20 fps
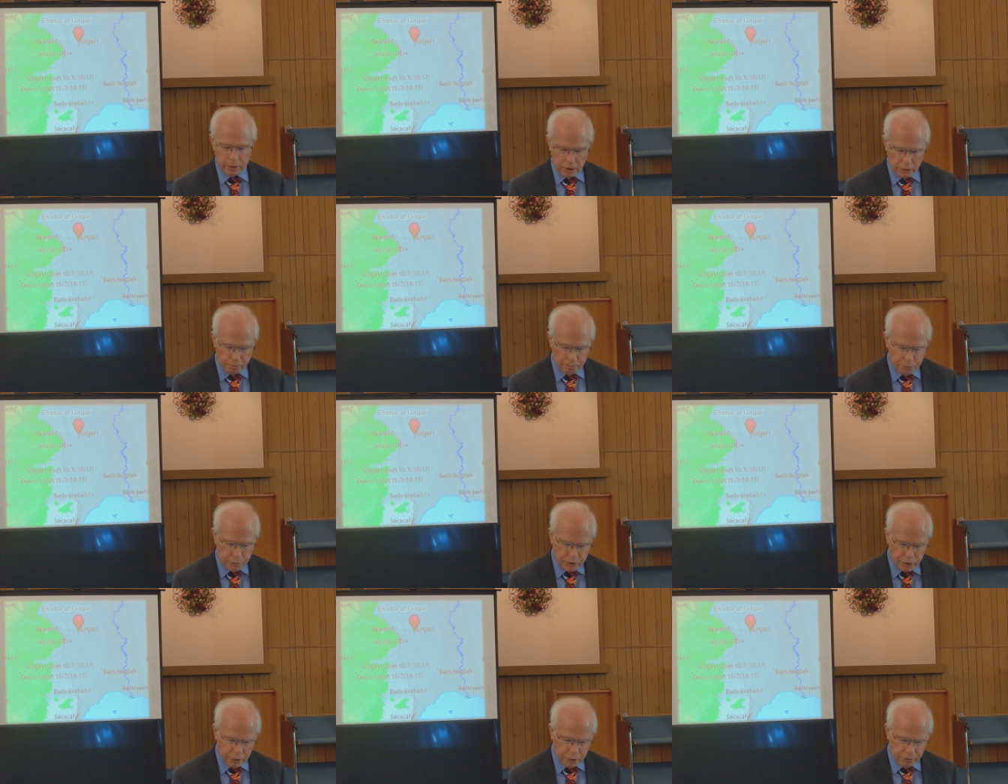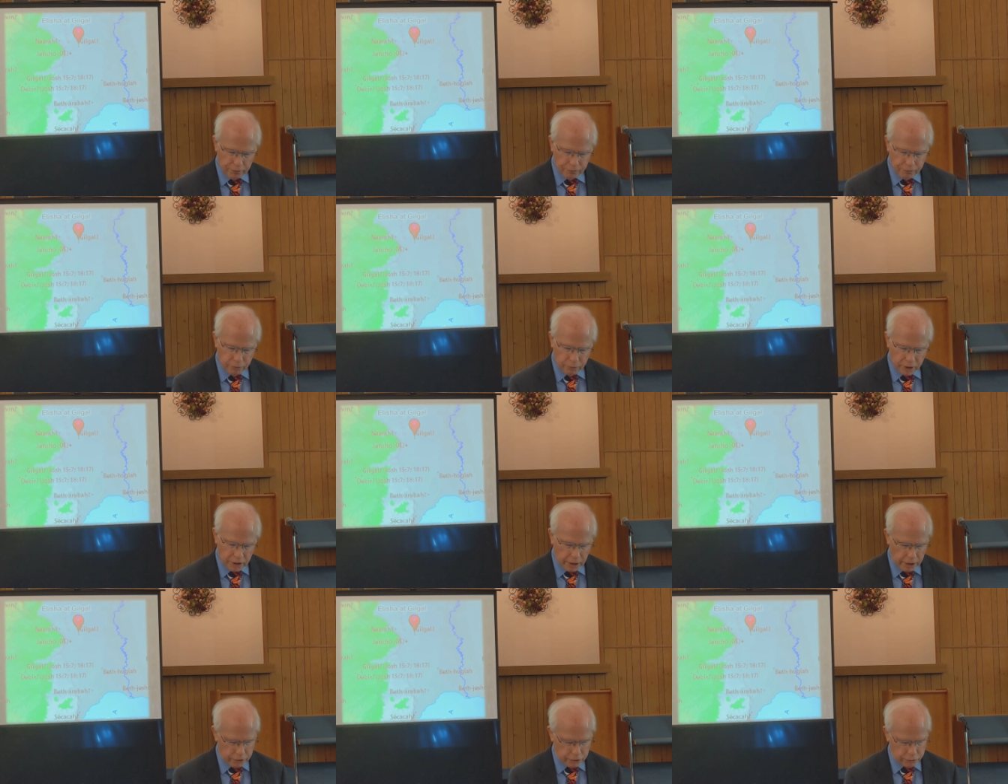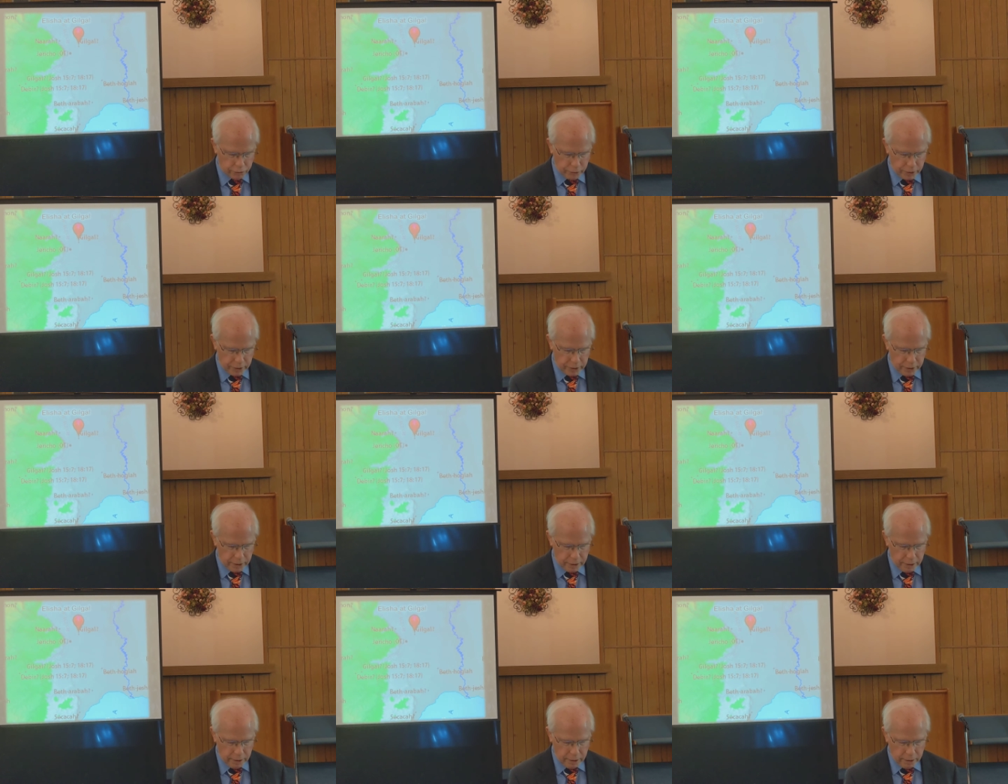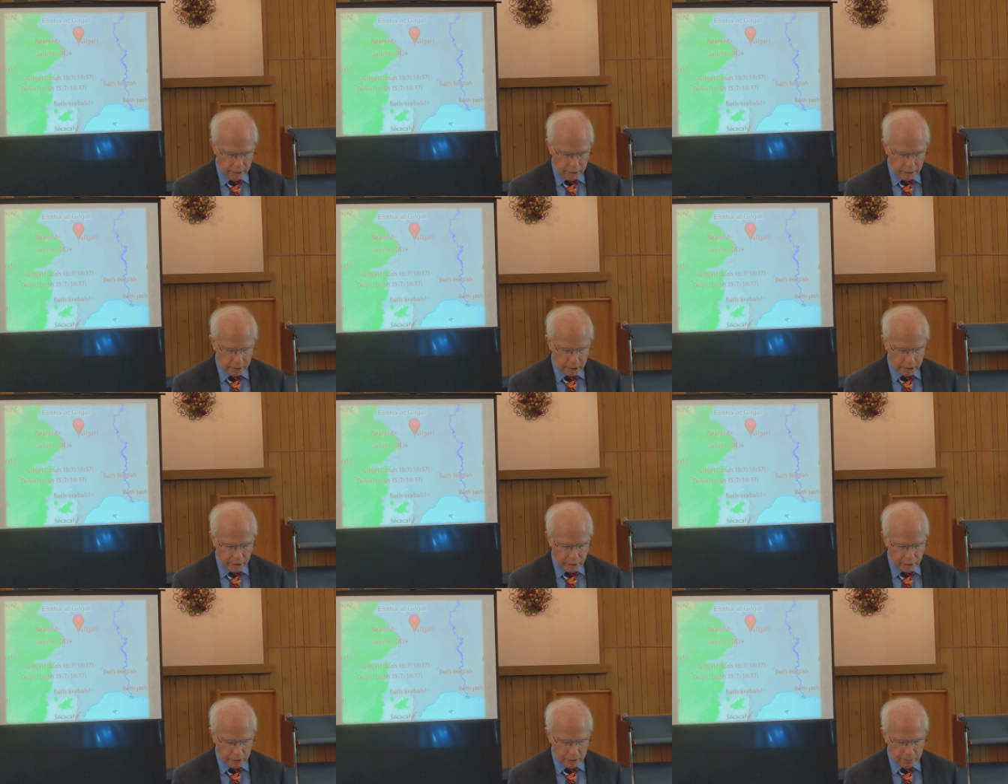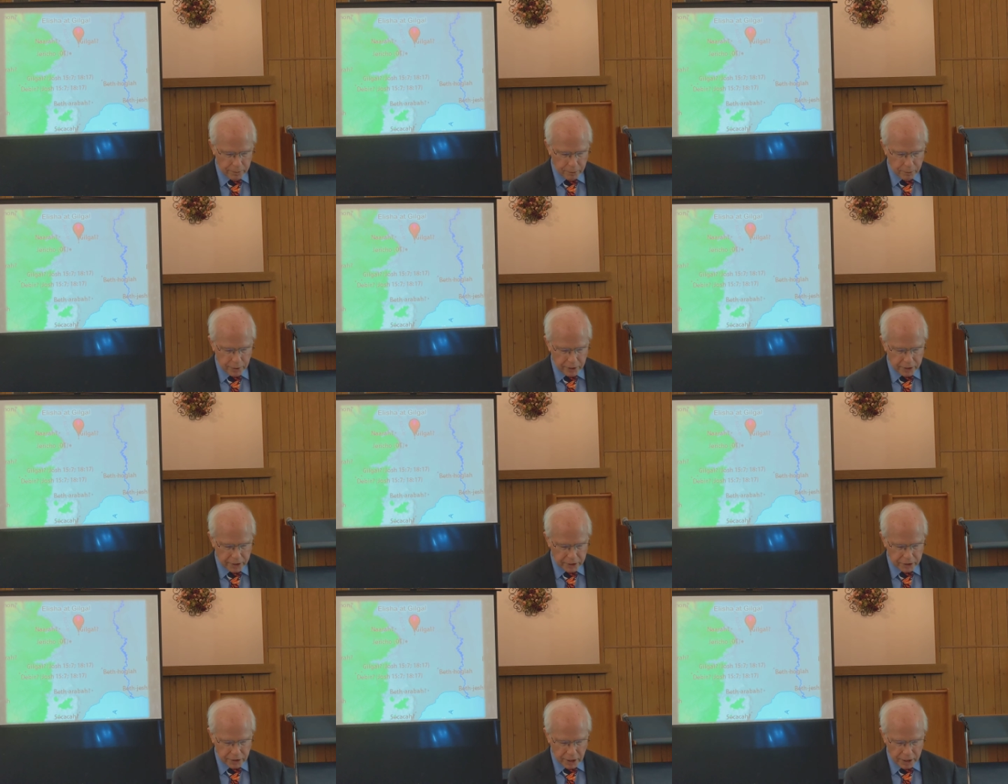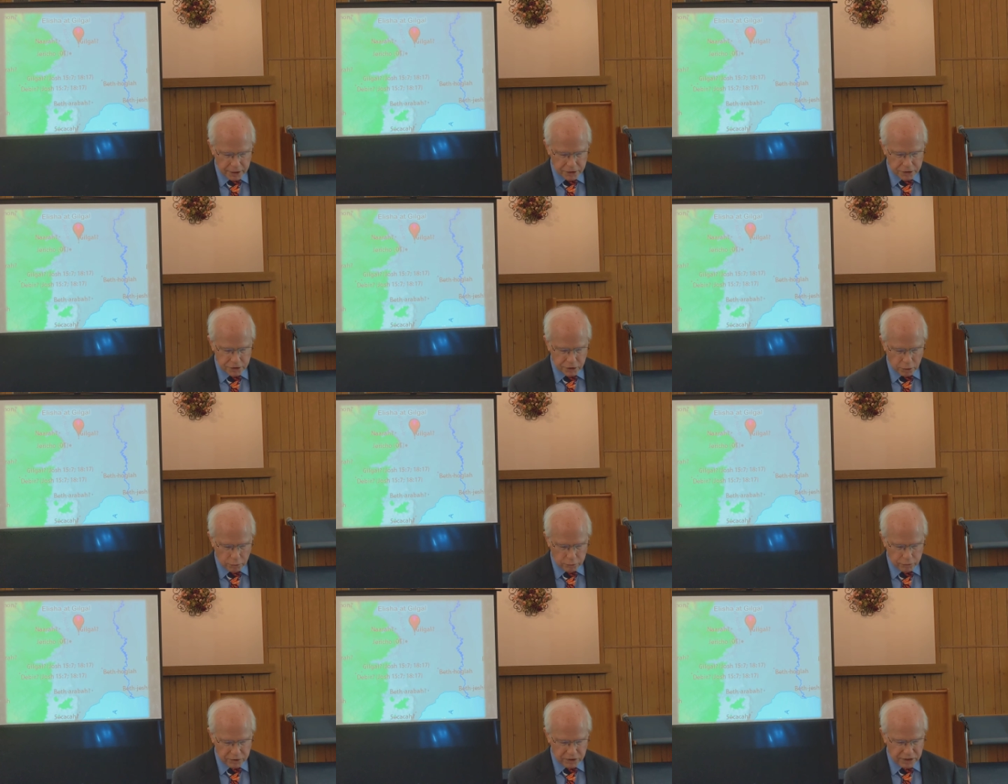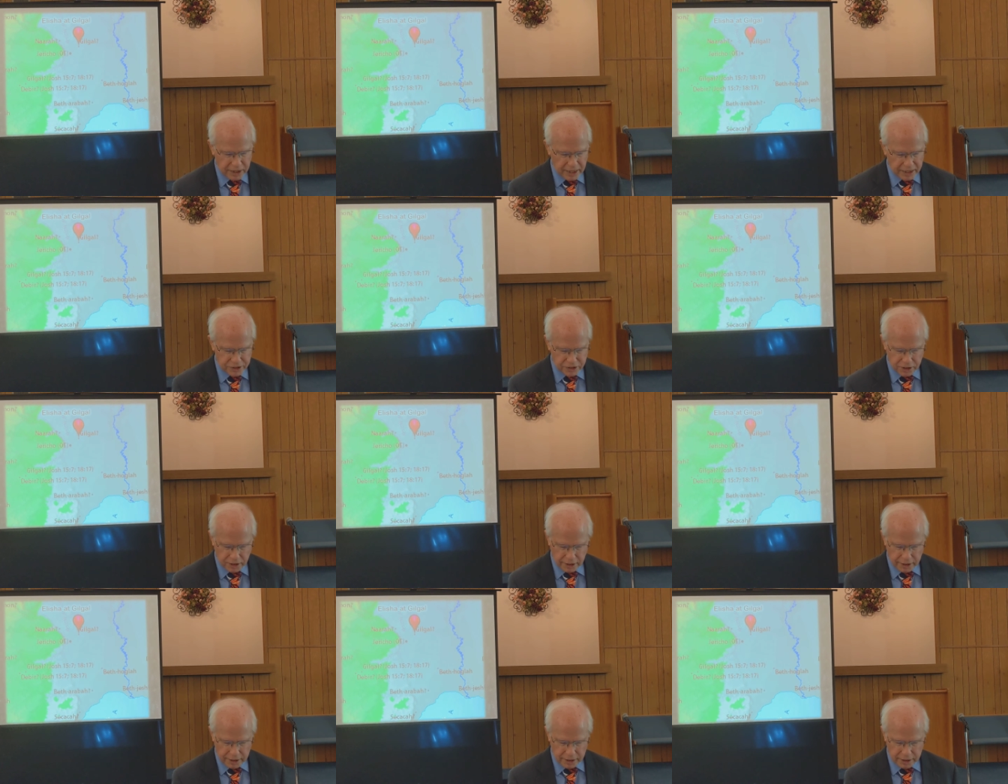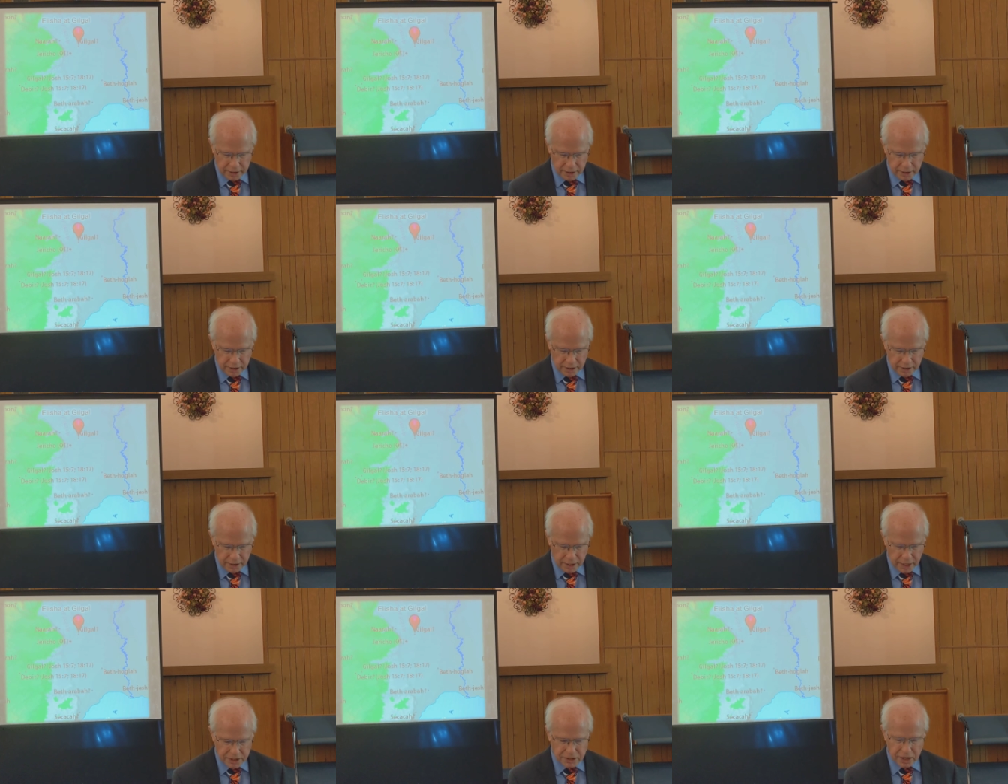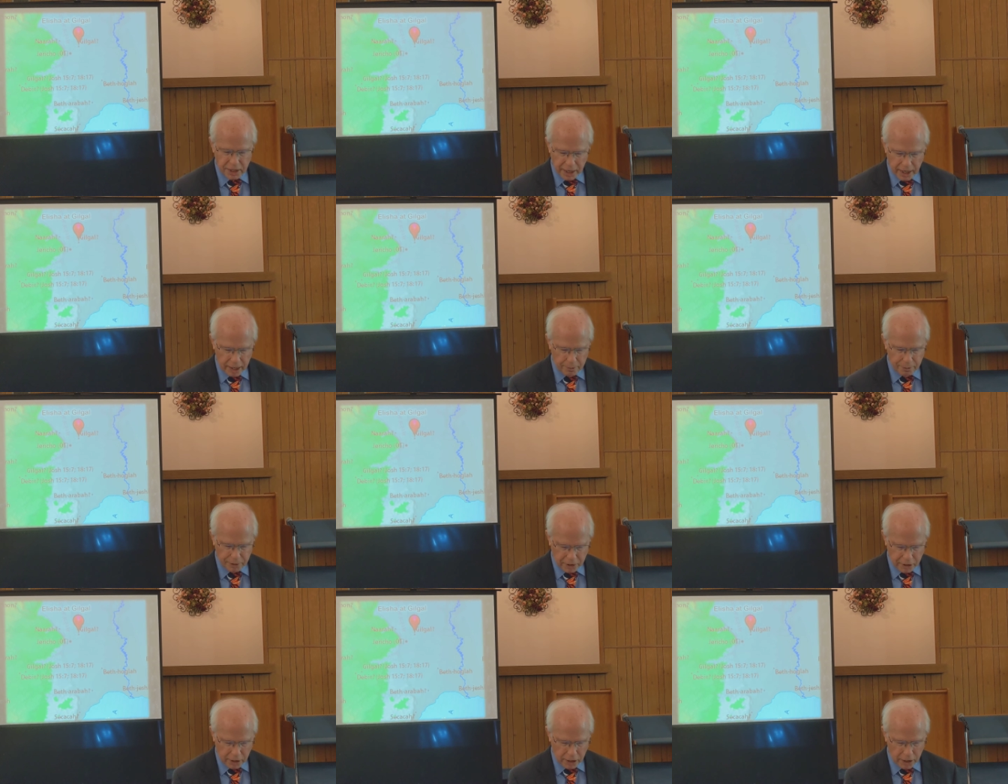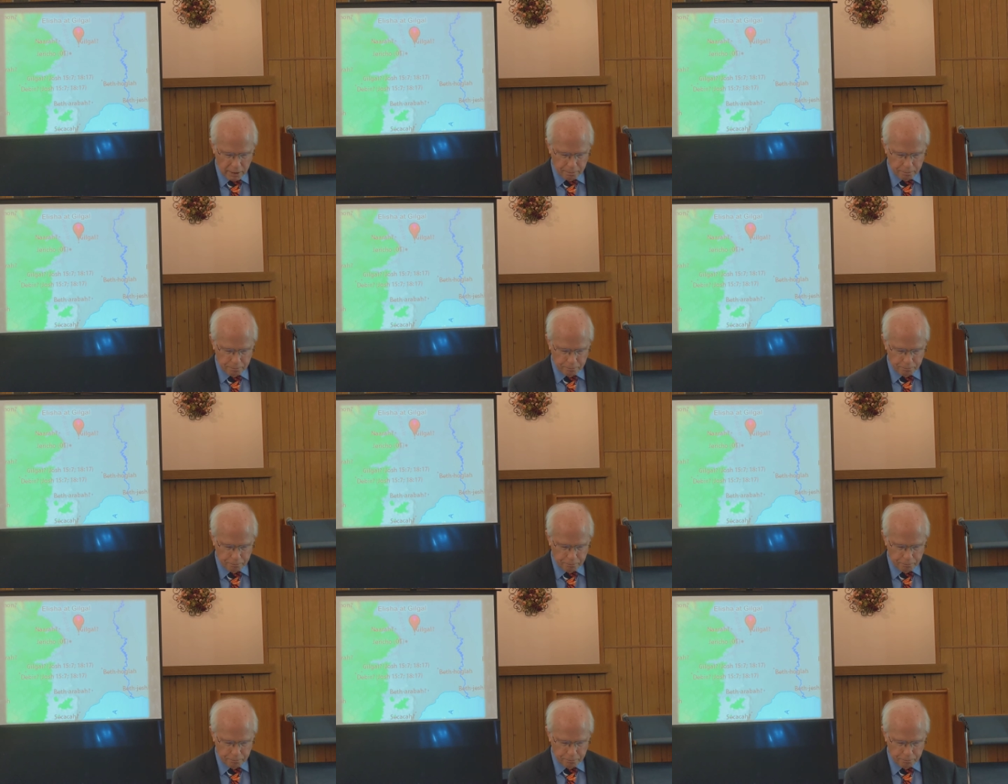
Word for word: The beautiful country can hardly be recognized, so desolate as it now become.